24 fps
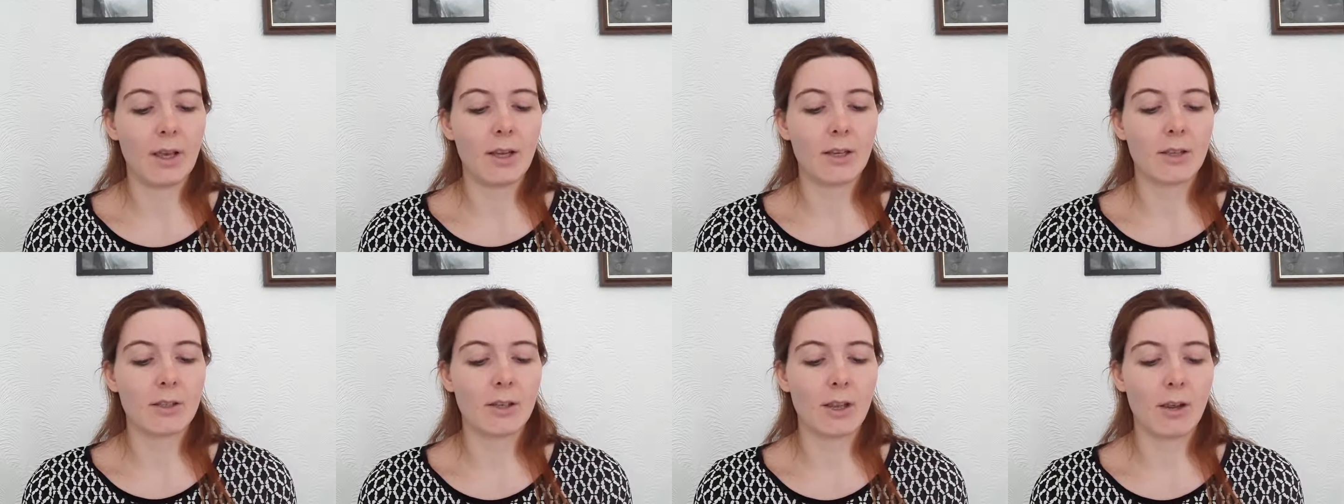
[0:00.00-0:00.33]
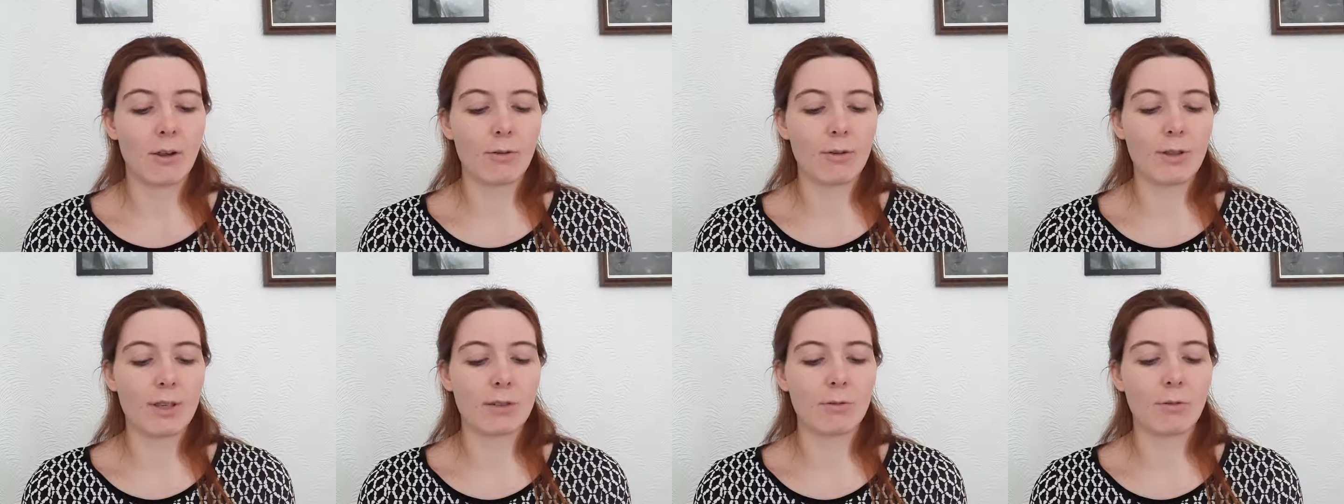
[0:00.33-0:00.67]

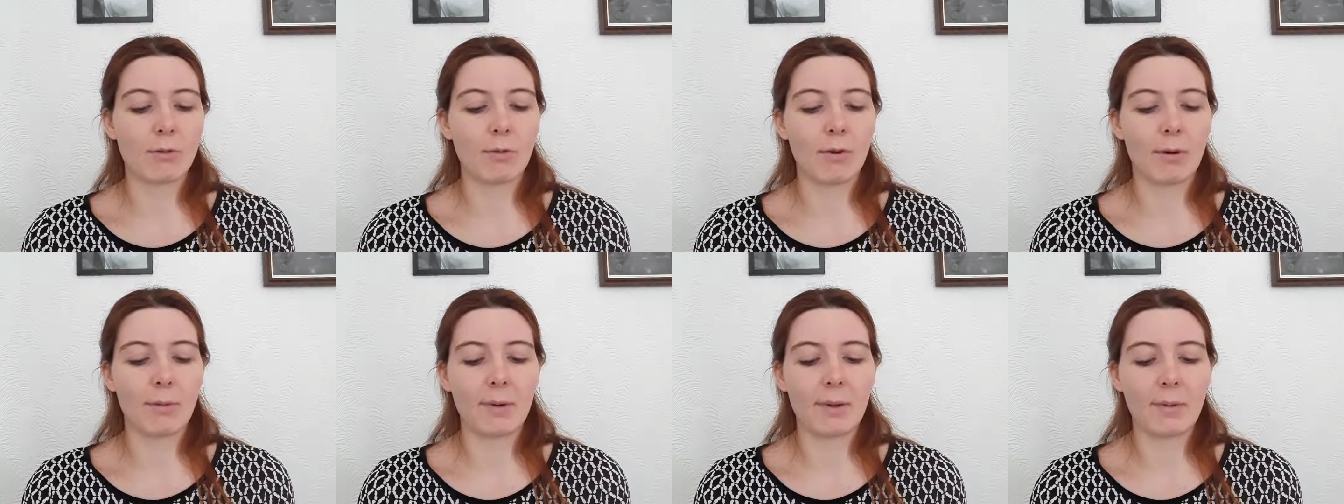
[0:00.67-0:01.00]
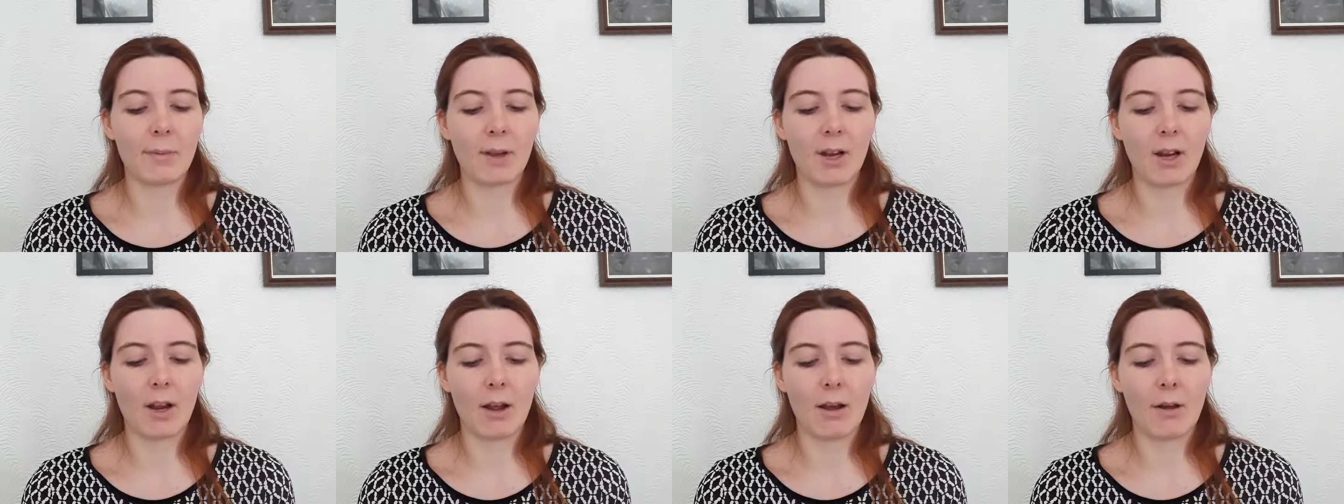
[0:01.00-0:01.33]
So this will probably
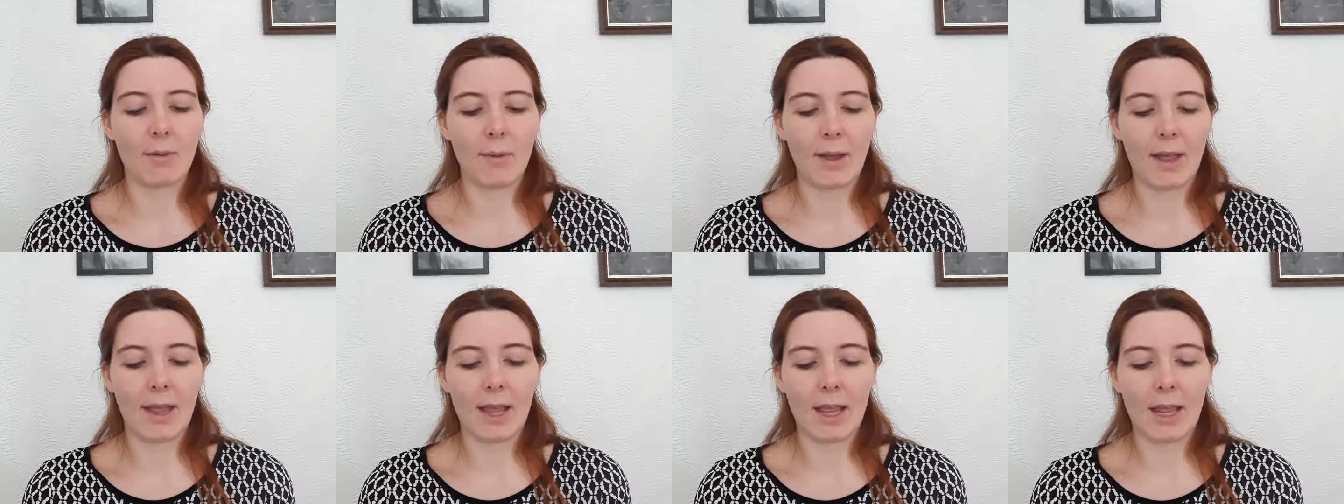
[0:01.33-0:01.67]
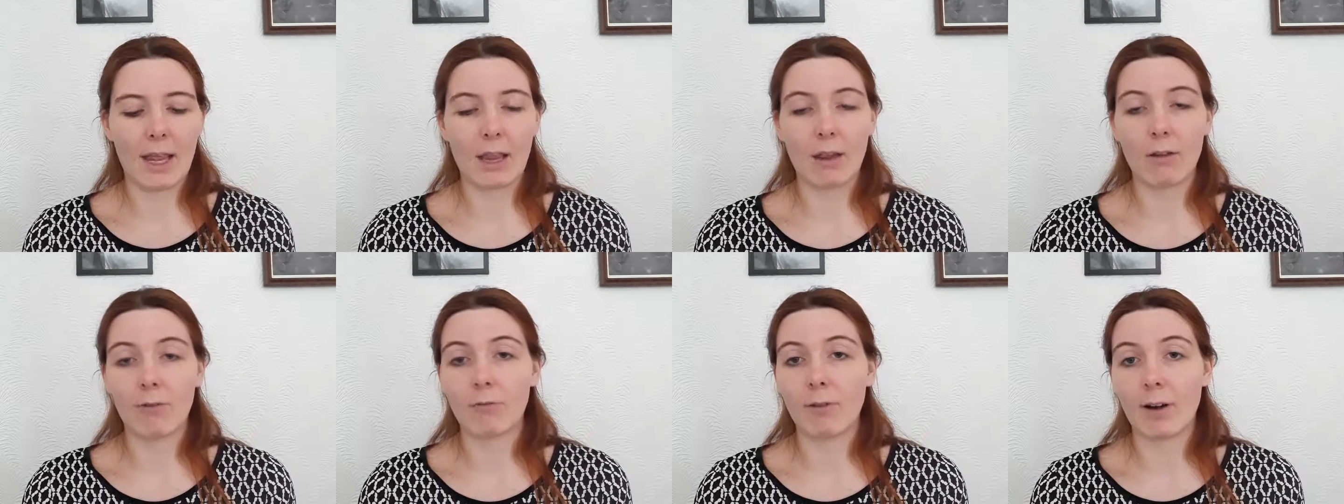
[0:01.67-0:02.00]
become
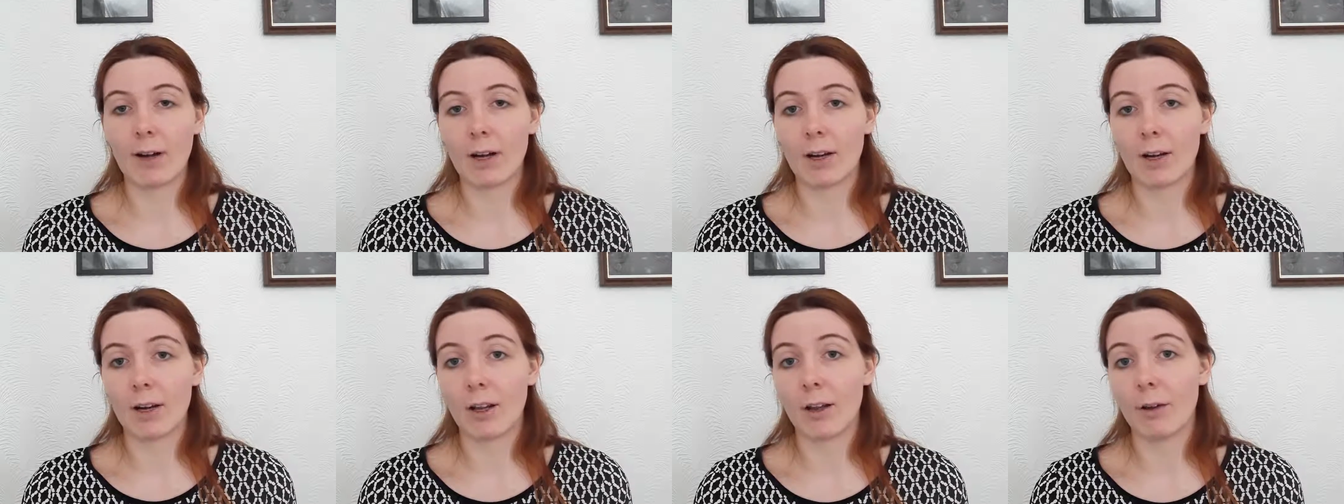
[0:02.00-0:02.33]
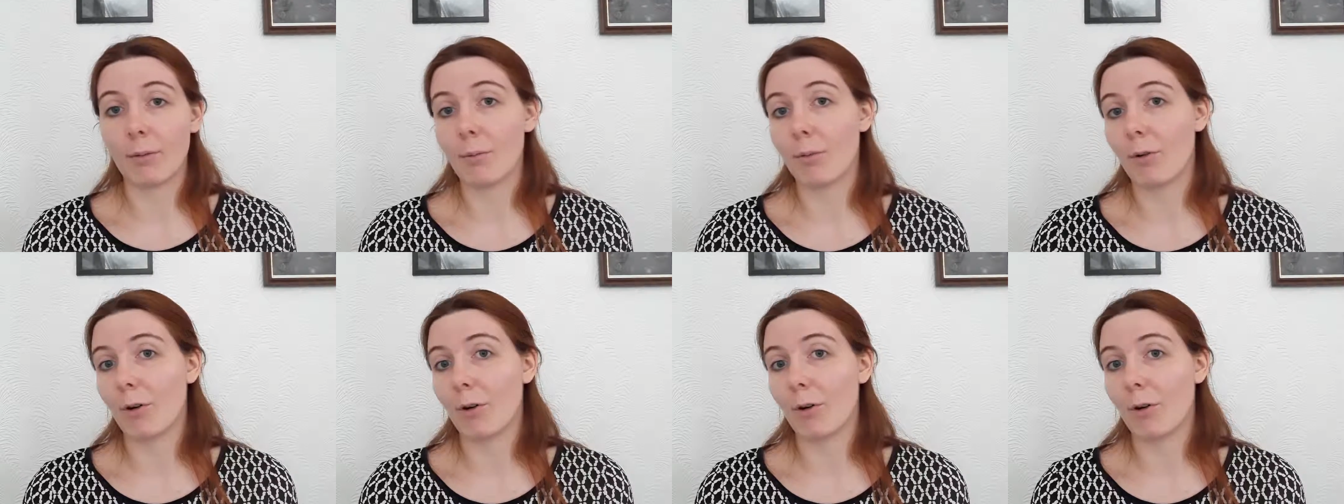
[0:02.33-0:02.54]
a regular